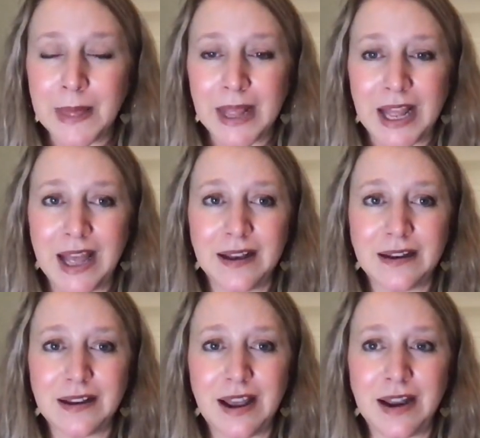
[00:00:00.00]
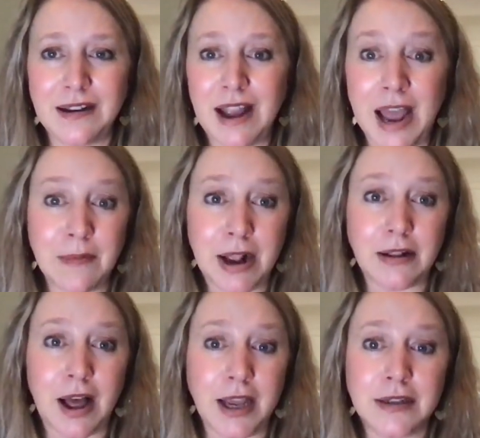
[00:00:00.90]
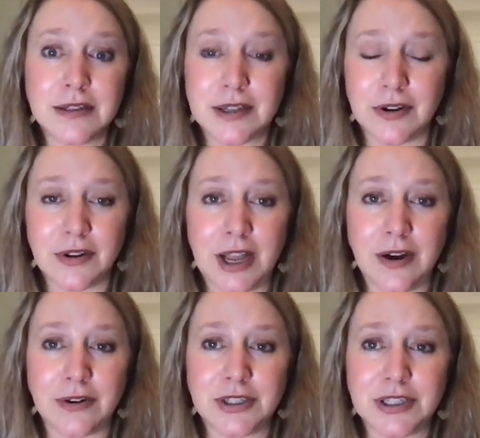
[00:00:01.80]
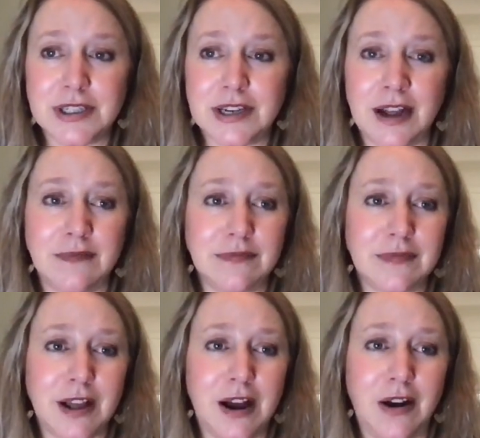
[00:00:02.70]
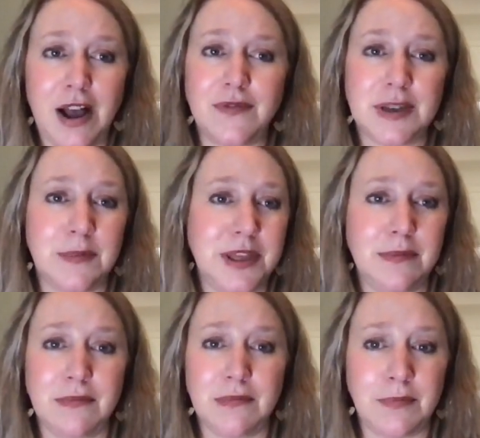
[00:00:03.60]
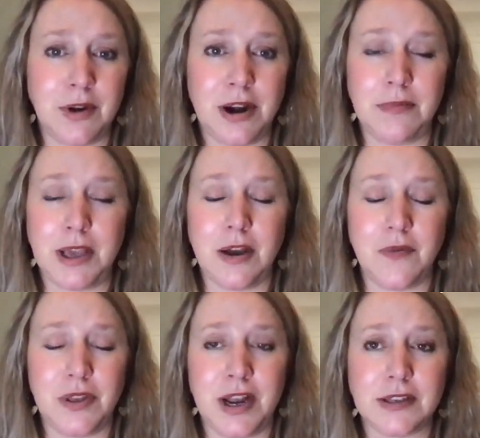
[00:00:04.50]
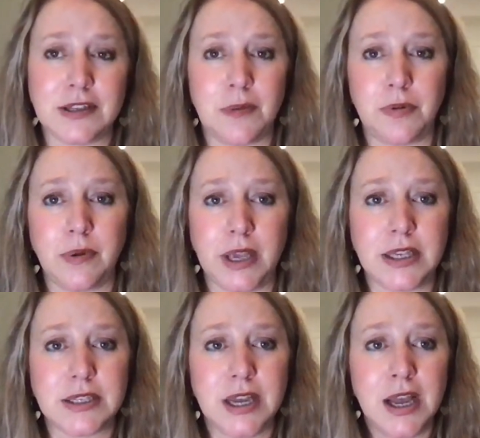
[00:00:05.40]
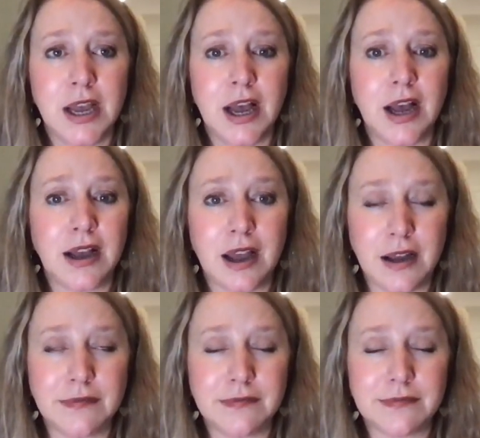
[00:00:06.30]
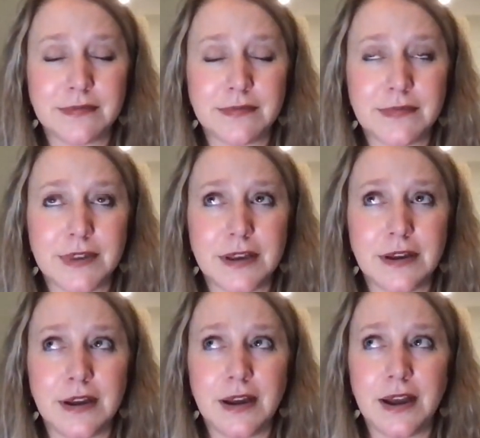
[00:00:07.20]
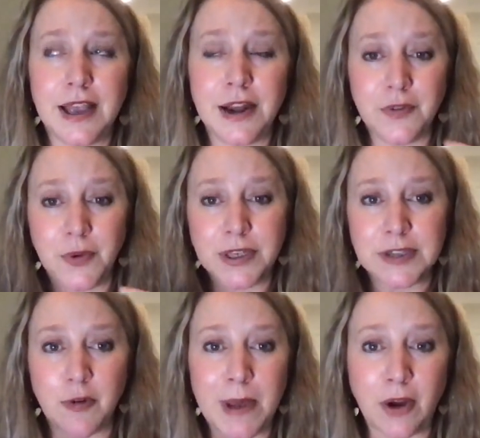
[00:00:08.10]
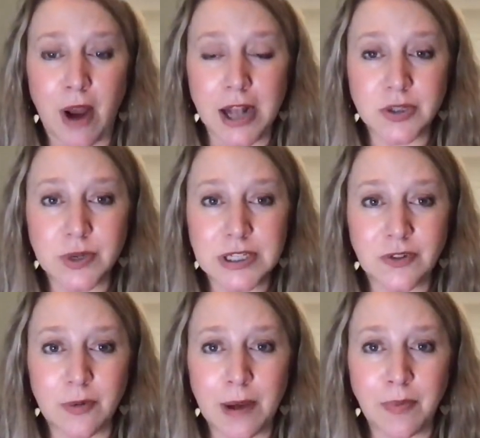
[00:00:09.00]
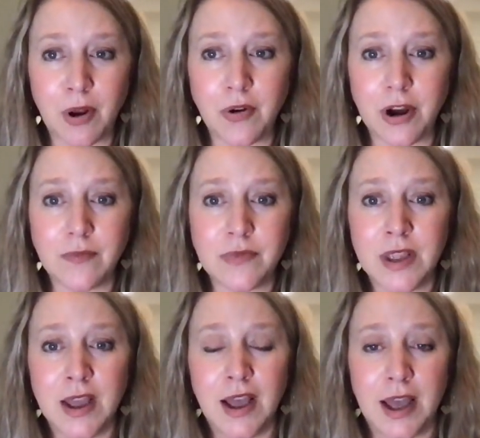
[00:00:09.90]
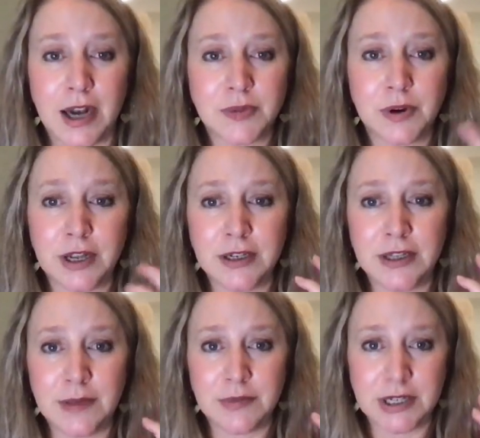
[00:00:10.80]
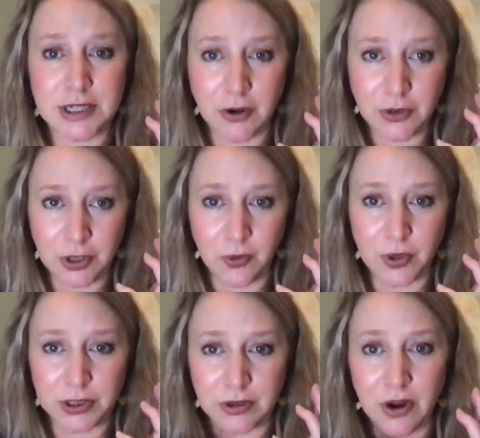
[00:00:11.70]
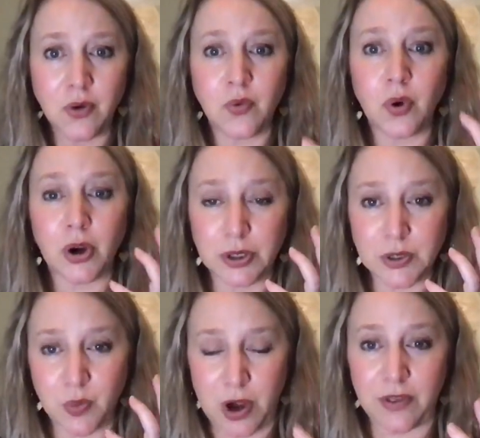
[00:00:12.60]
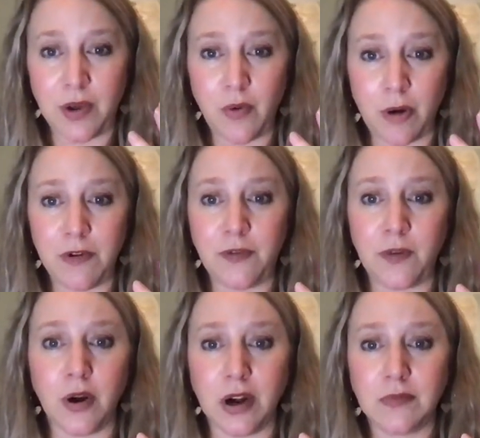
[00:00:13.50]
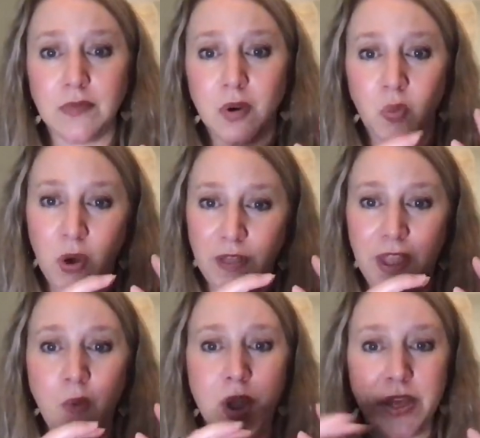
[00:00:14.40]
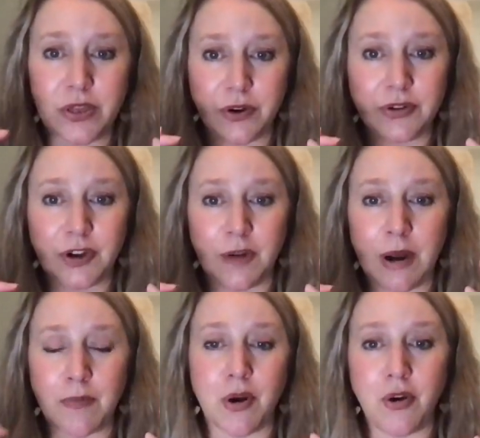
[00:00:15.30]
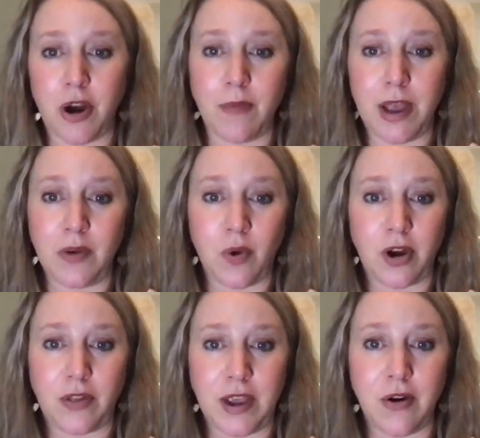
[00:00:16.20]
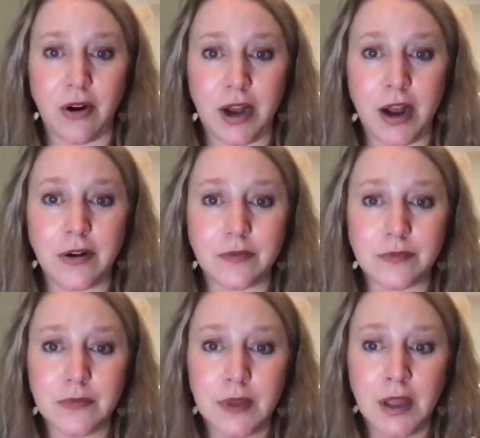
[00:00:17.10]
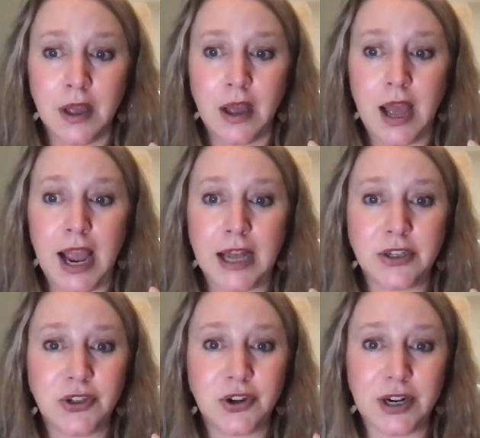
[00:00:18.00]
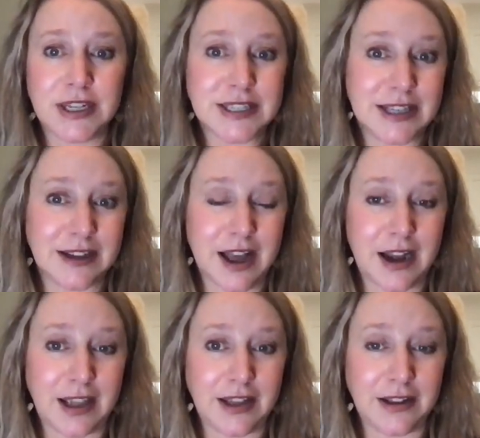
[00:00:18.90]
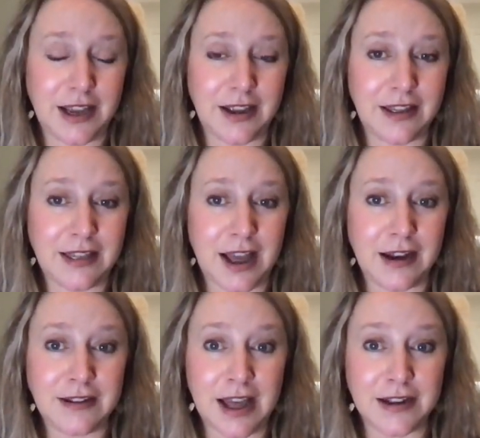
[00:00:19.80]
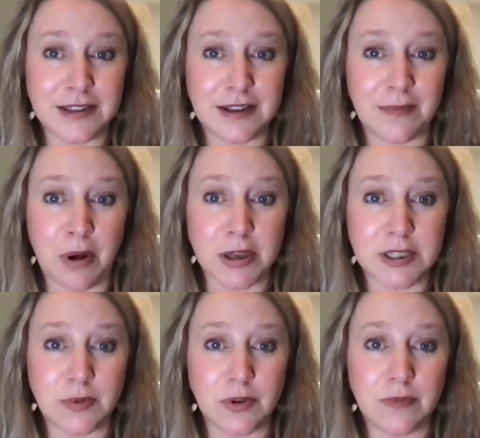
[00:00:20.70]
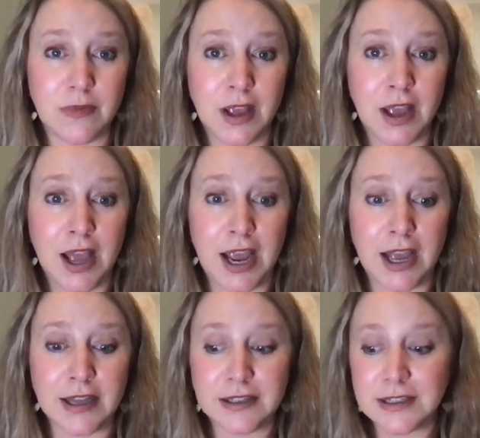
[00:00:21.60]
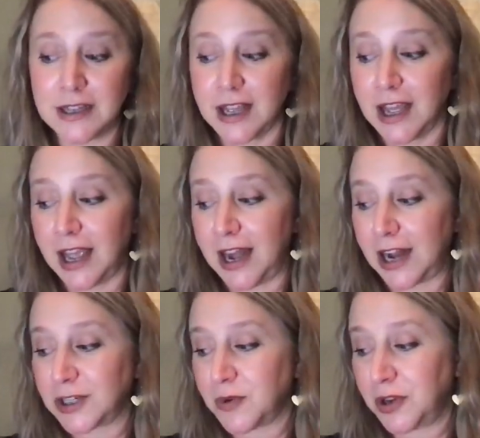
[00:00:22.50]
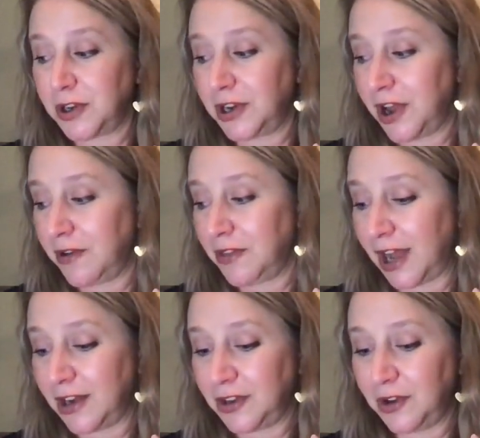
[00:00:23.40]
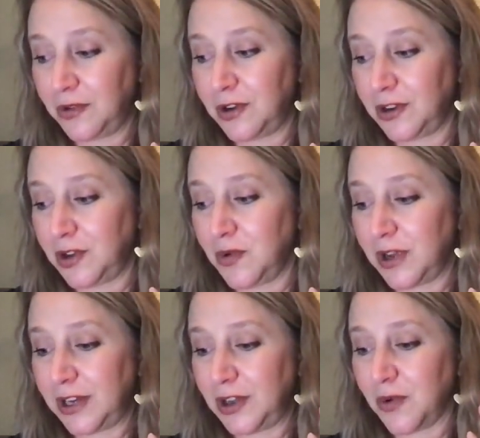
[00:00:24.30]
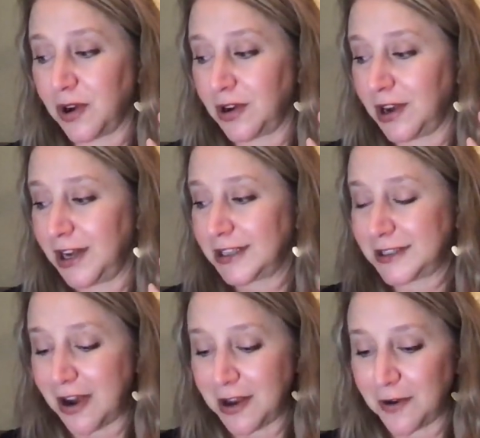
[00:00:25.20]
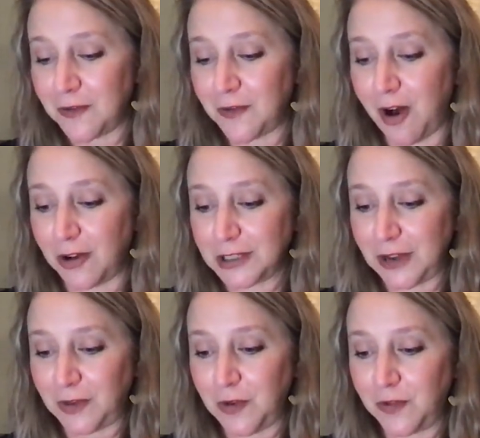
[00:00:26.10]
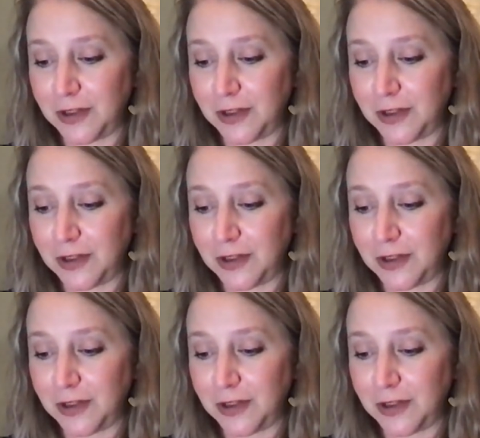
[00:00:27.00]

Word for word: and and and my clients they're they are just um, I'll have some of them. I'm going to be over the next couple of weeks. Um, interviewing some of my graduates from my program and i just wanted them to tell you with their own words where they were before what they went through during my program and where they are now and you're going to see the kind of healing that that is possible and and I just want you to know that you you you are it is not your fault if you feel